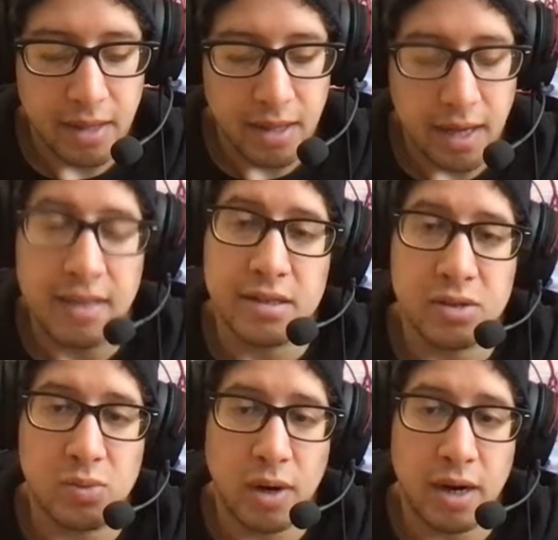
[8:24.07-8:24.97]
and this is
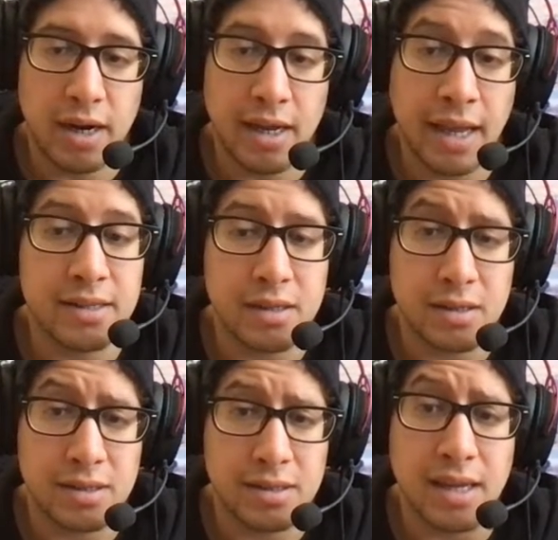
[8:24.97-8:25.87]
where it gets a little
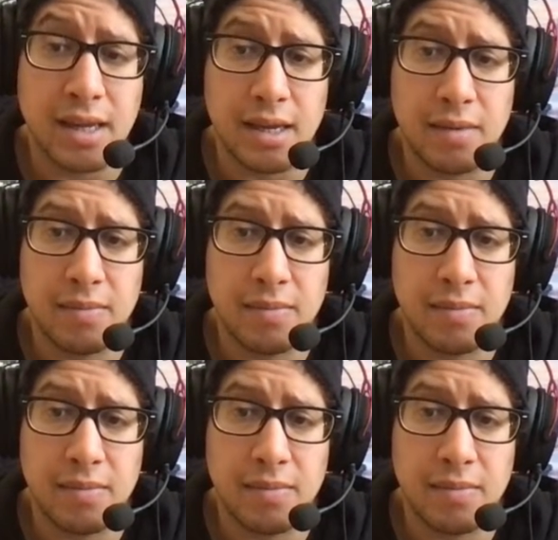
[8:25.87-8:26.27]
sticky,